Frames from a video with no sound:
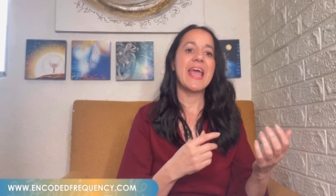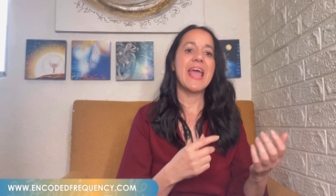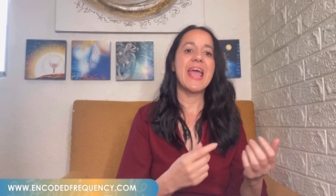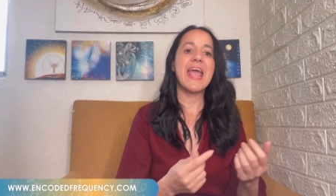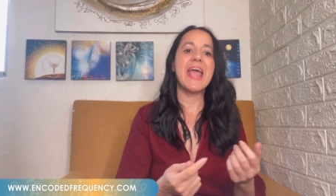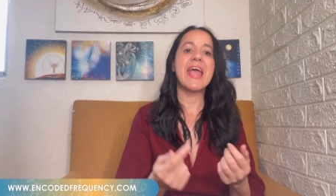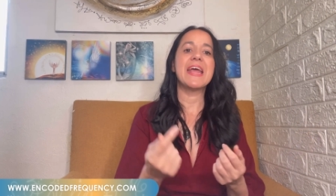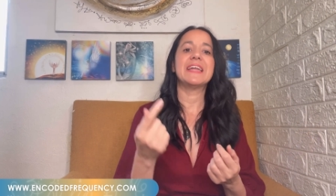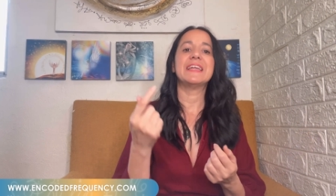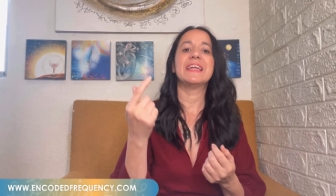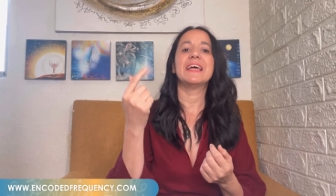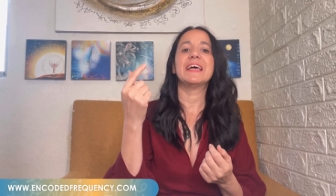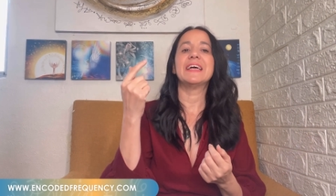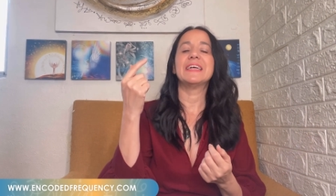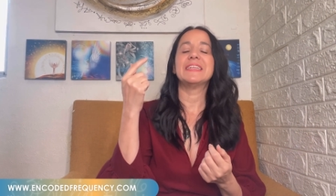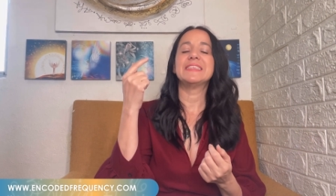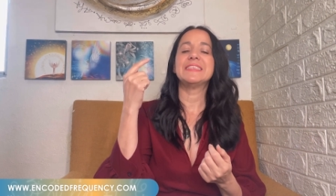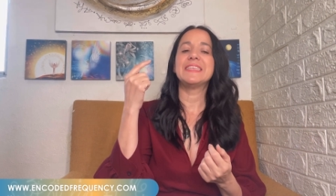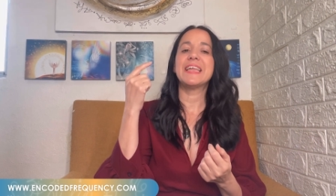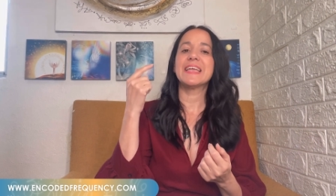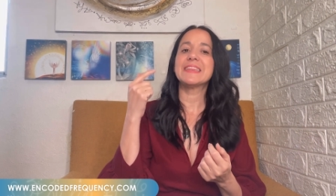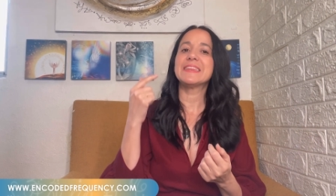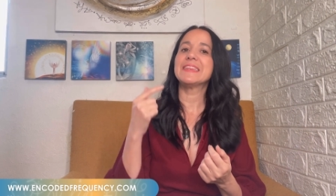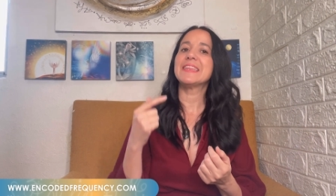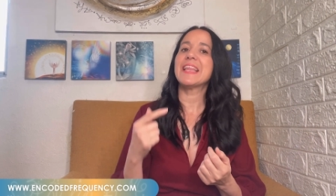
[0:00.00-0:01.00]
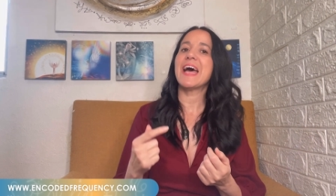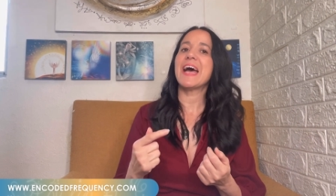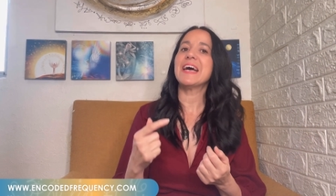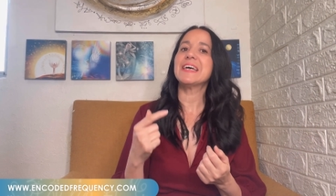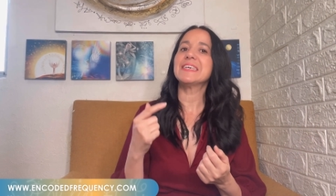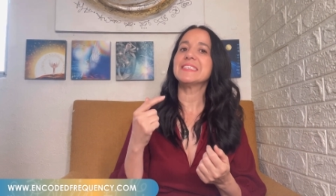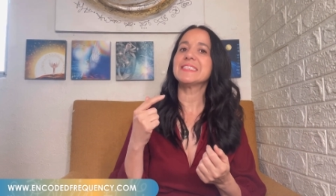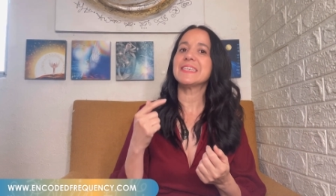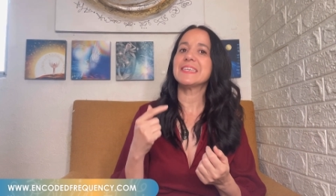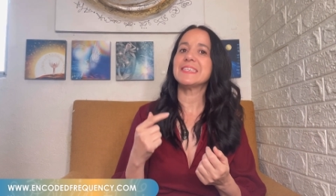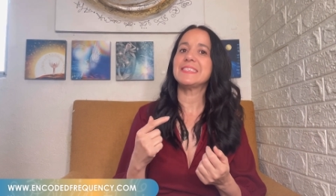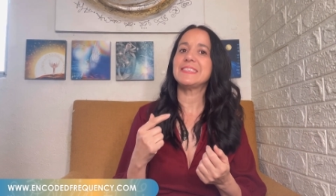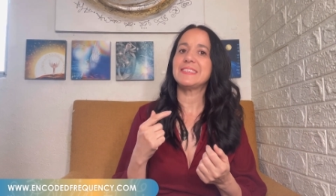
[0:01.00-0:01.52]
And the
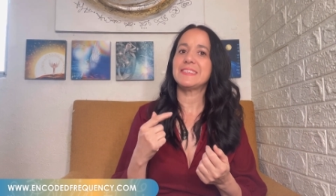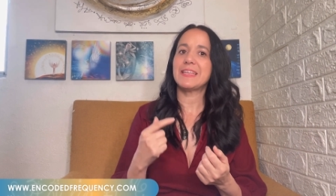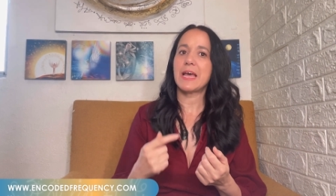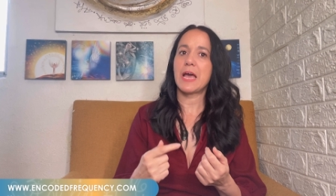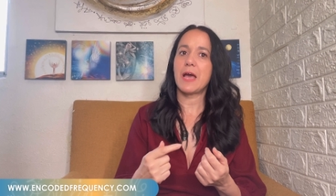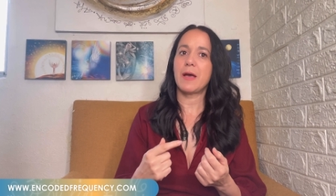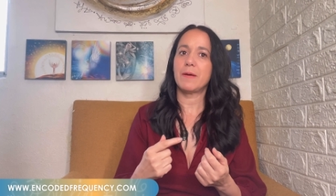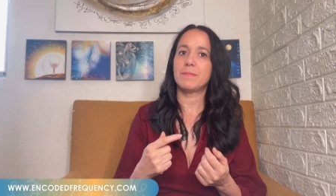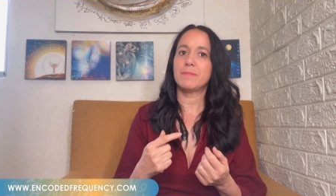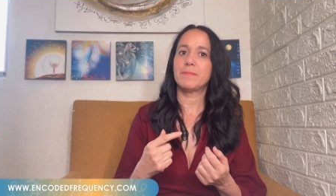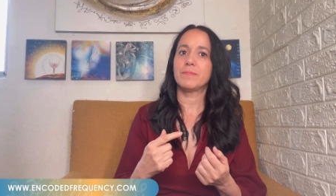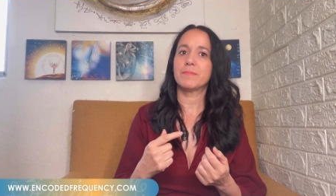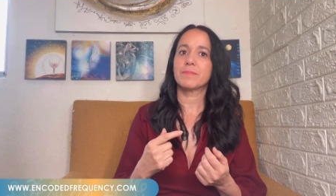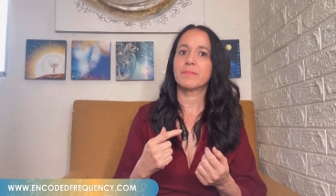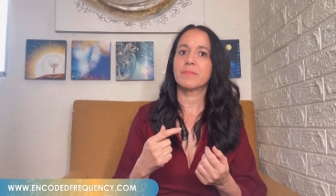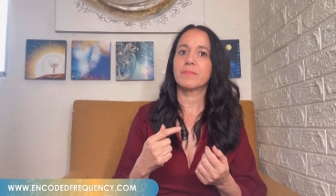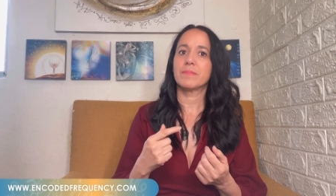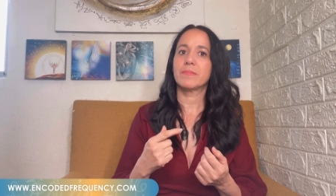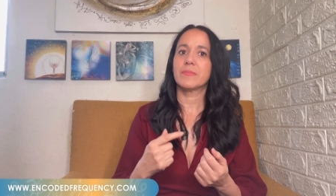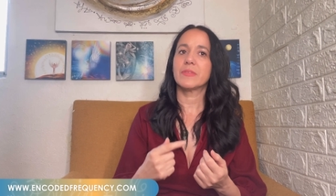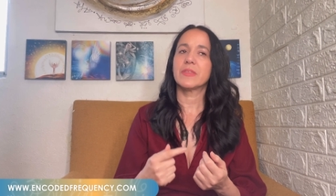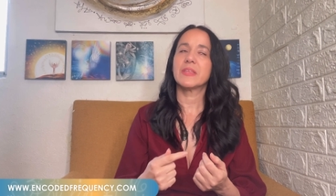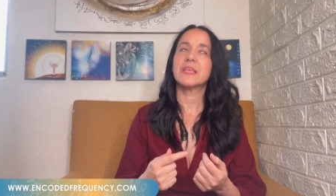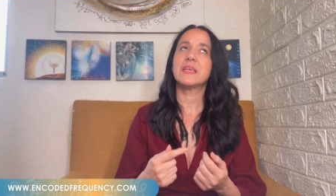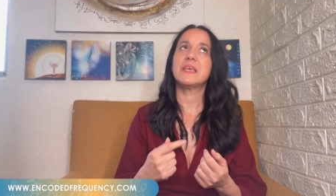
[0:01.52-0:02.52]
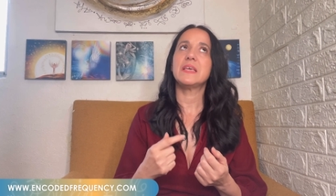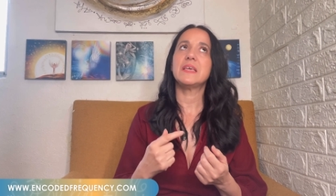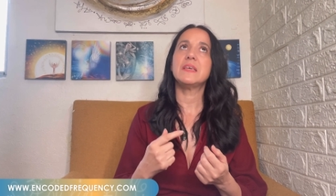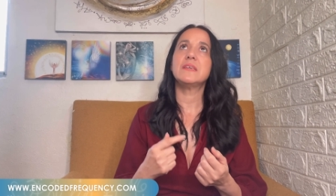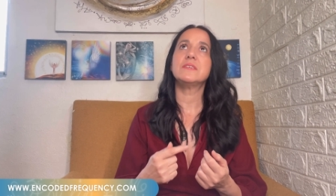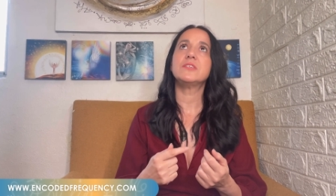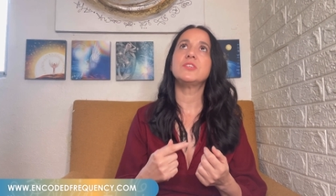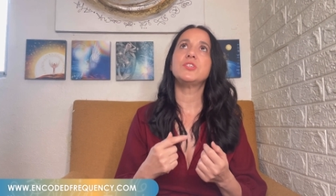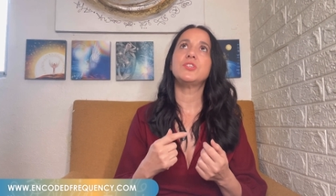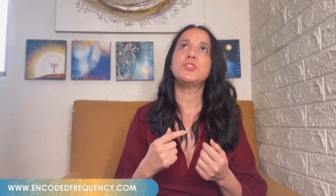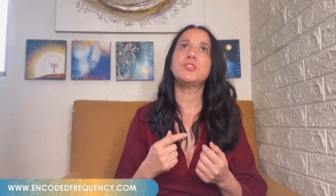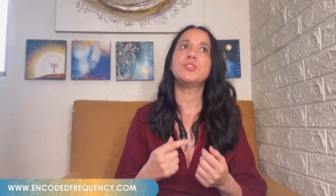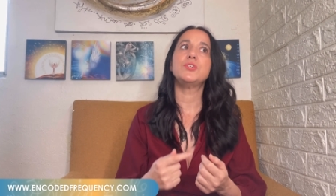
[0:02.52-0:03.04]
last step
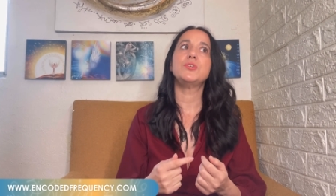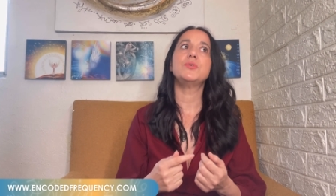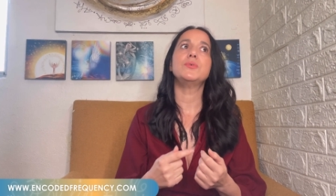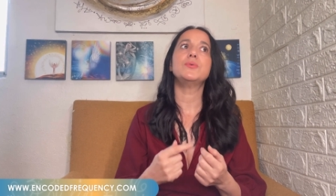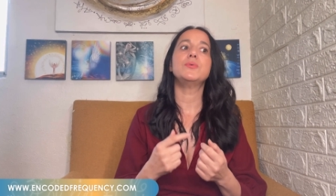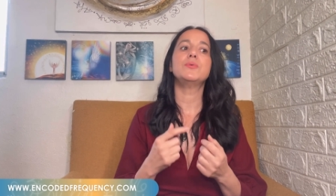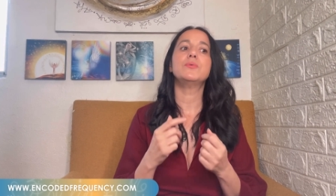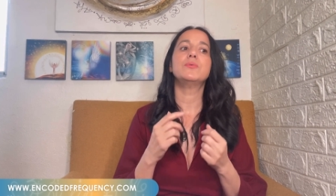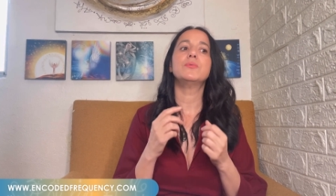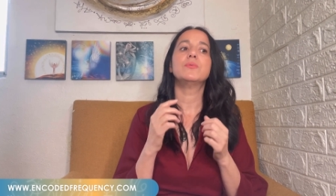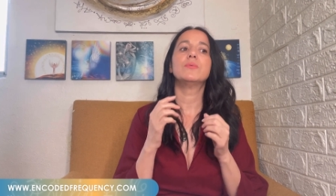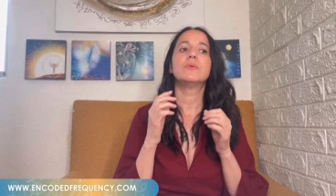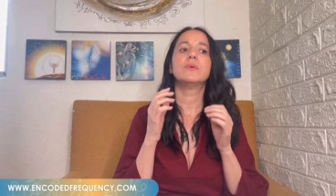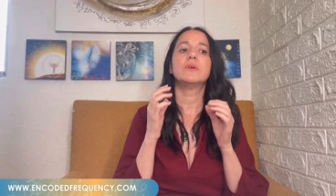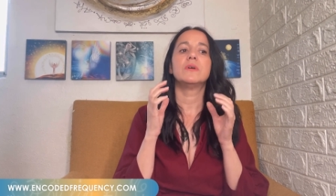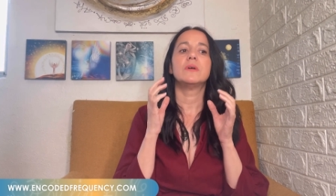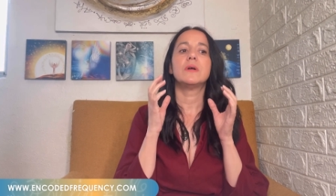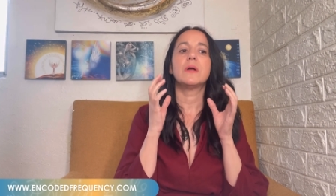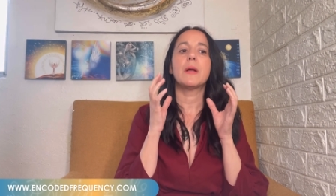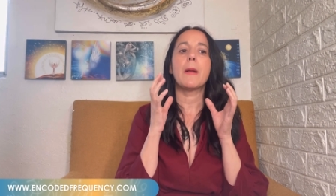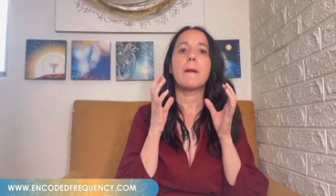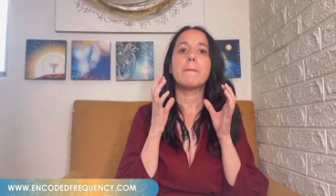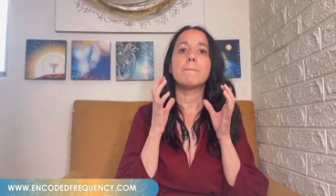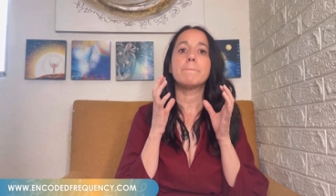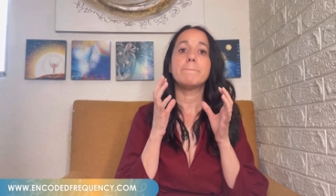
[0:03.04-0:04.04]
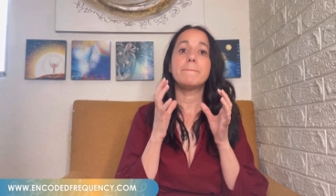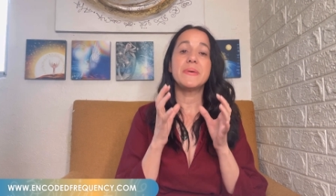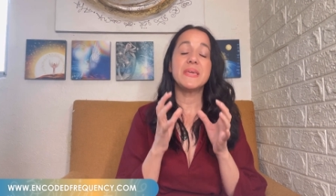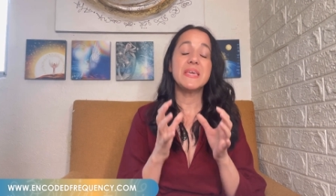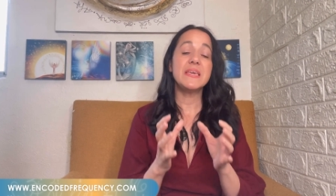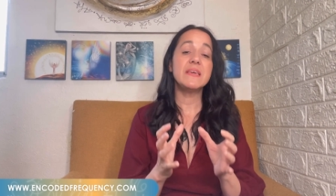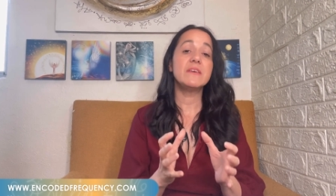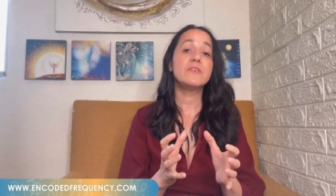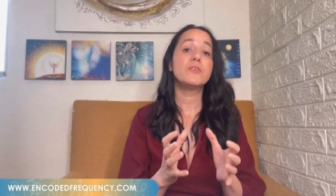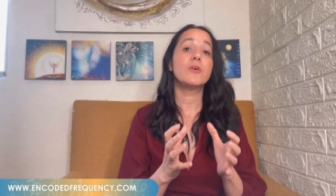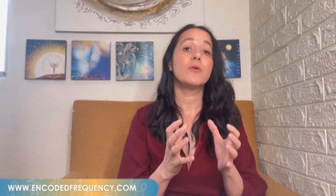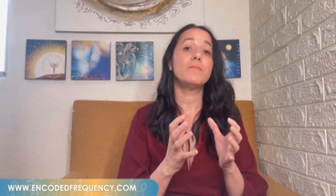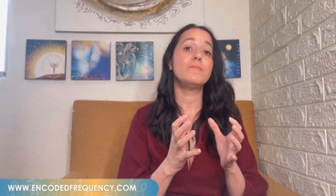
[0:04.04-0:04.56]
is to
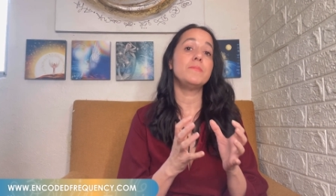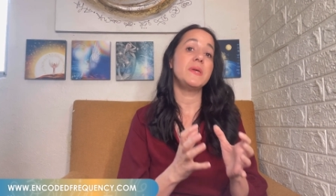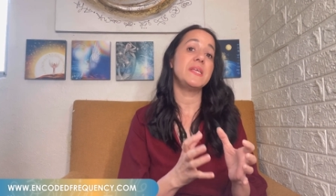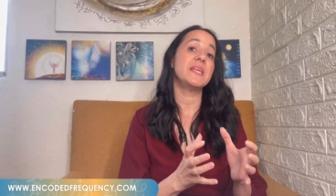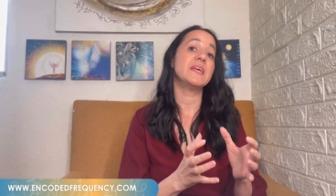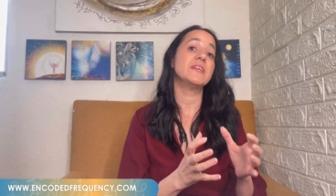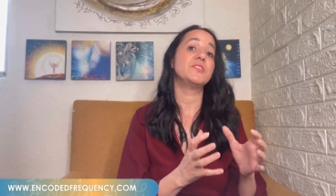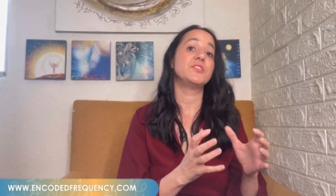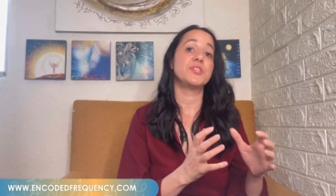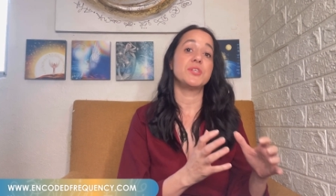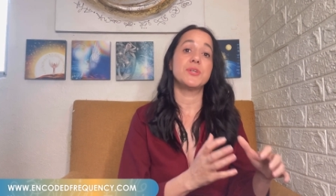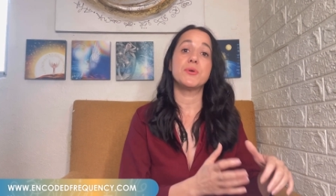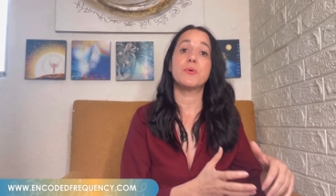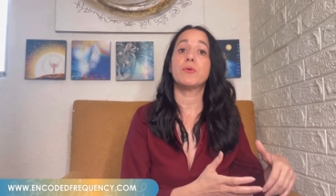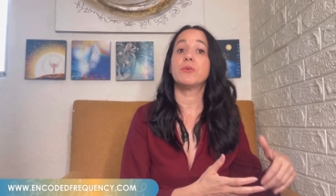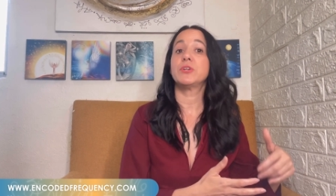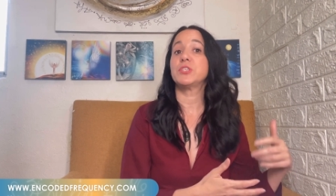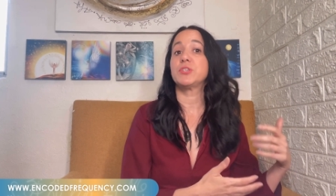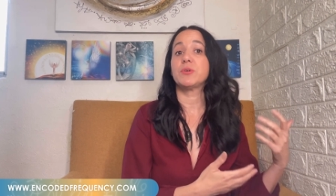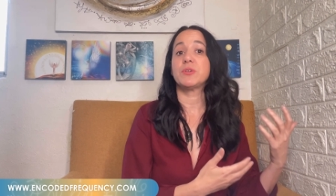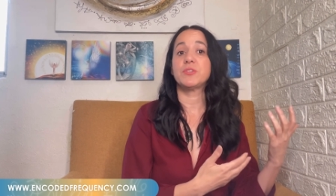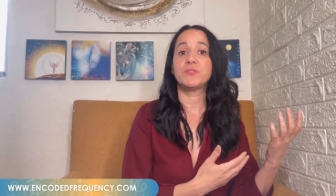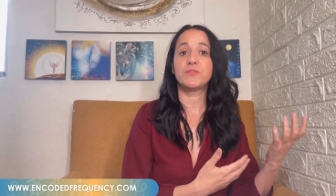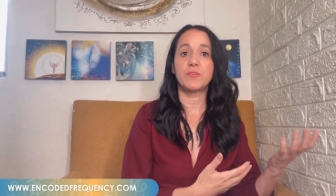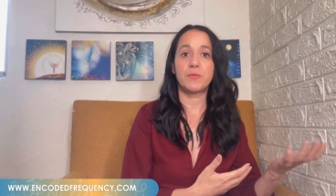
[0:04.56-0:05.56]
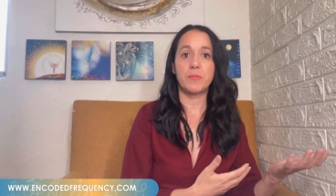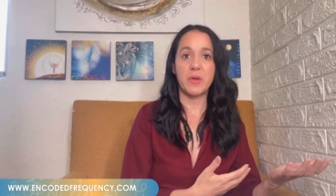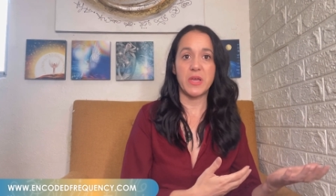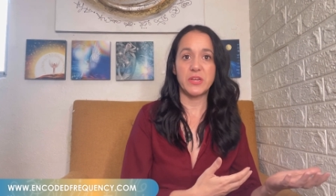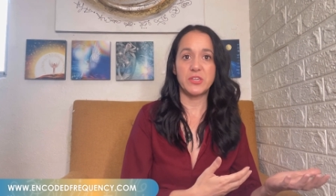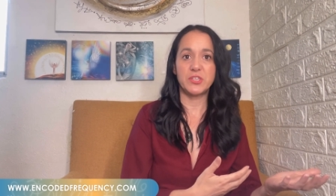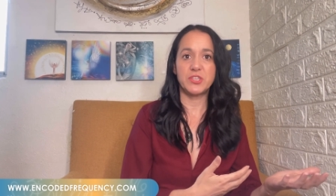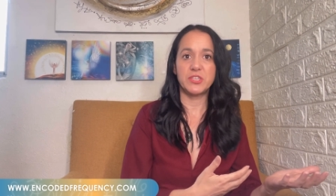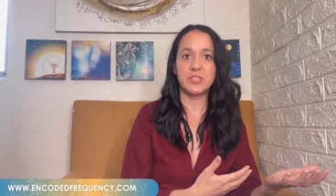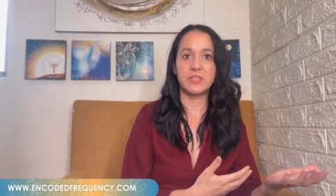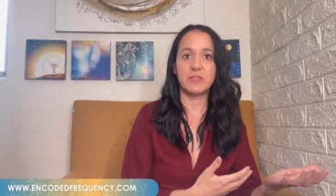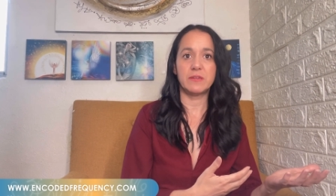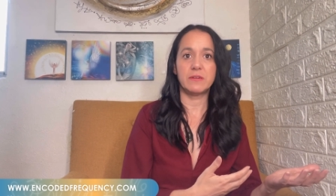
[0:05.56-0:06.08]
be committed to your own
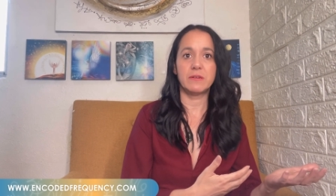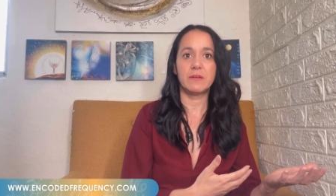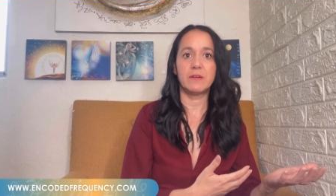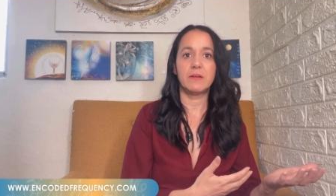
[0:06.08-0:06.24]
transformation